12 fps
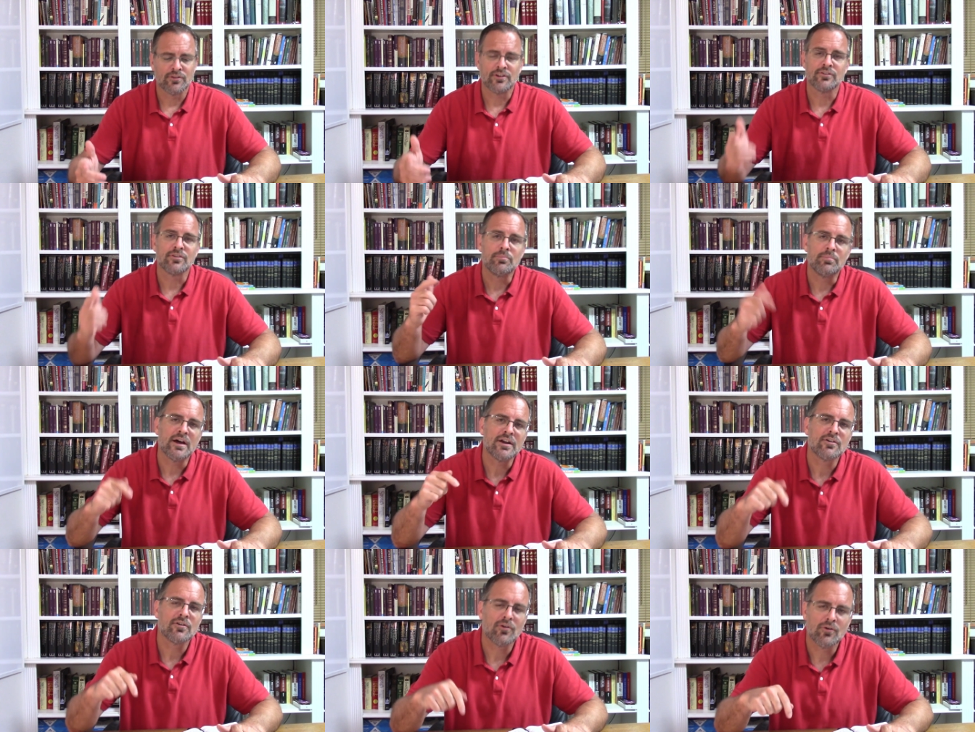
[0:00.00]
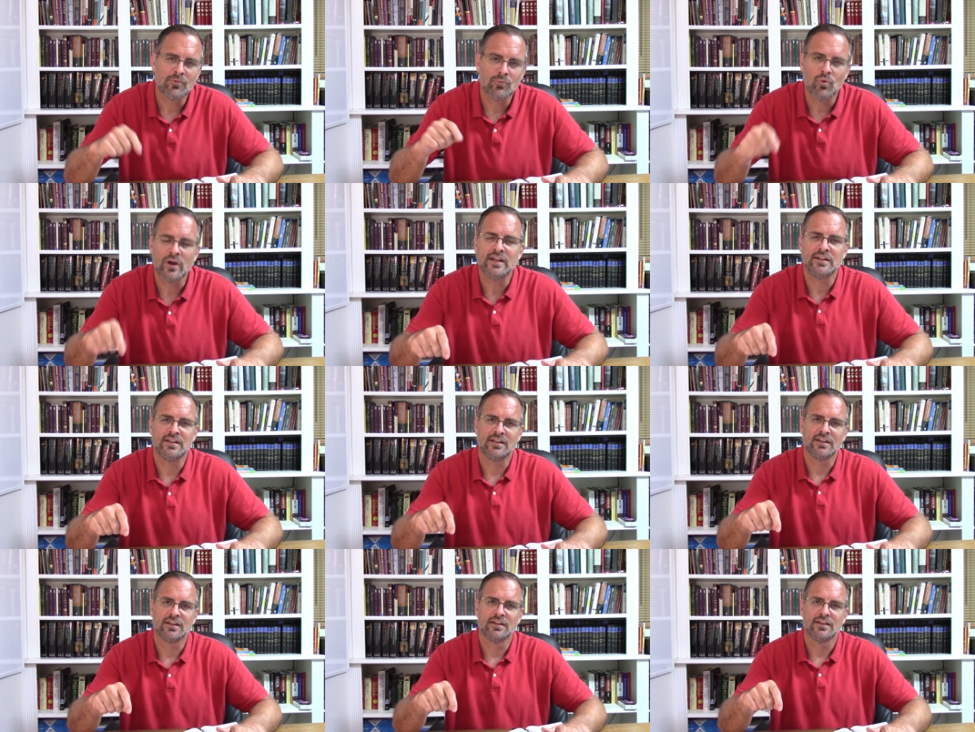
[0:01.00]
there's a better home waiting
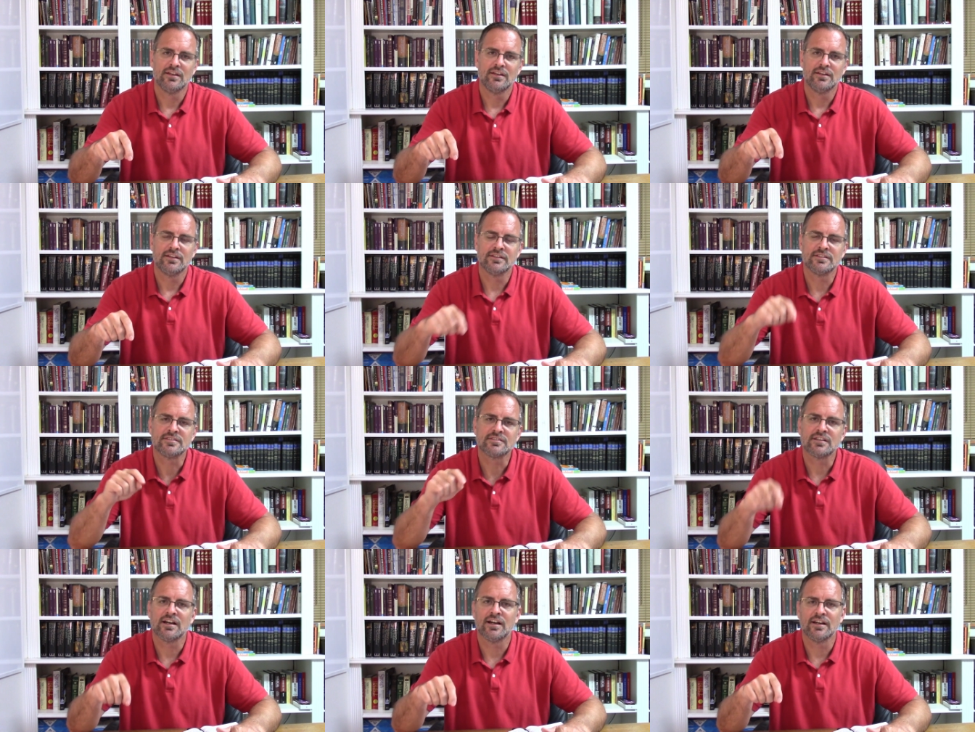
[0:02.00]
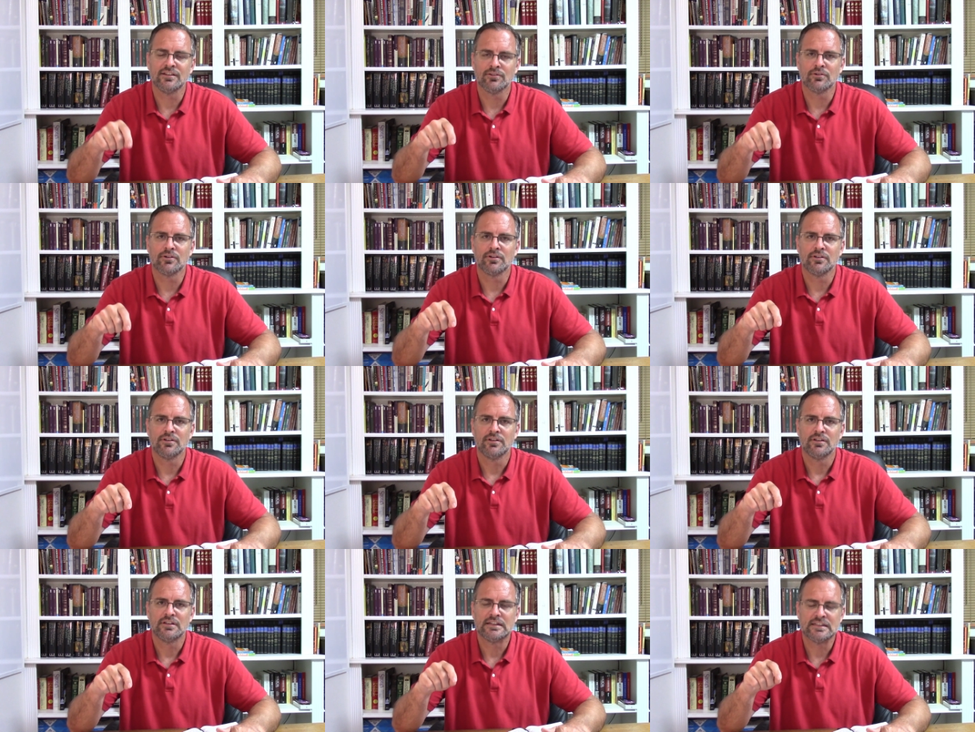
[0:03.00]
in the sky, Lord,
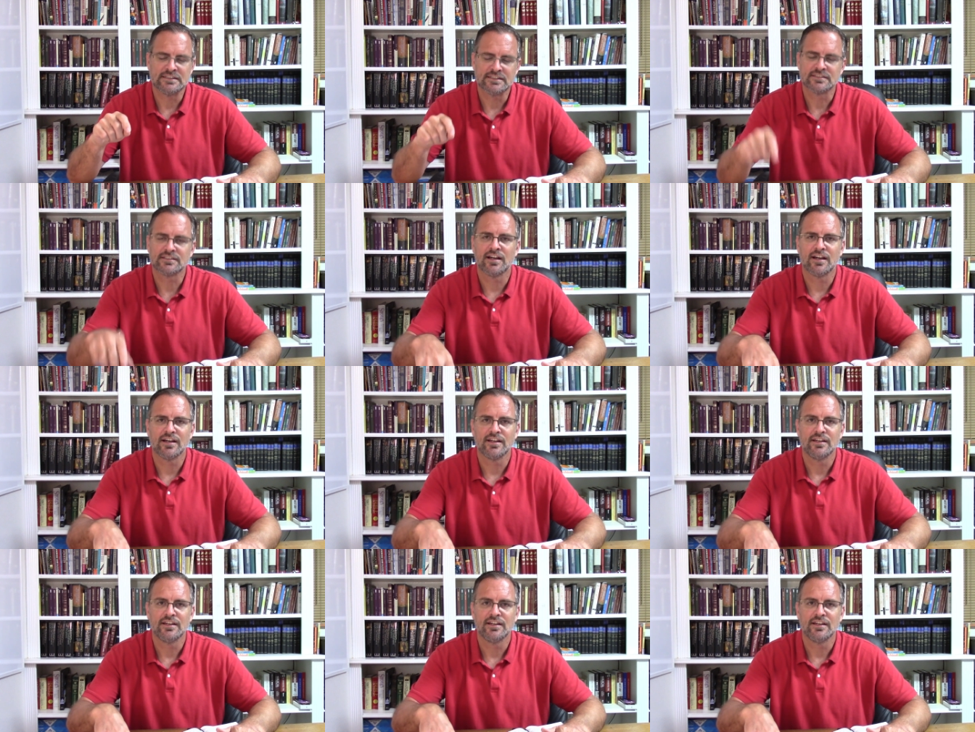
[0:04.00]
in the sky.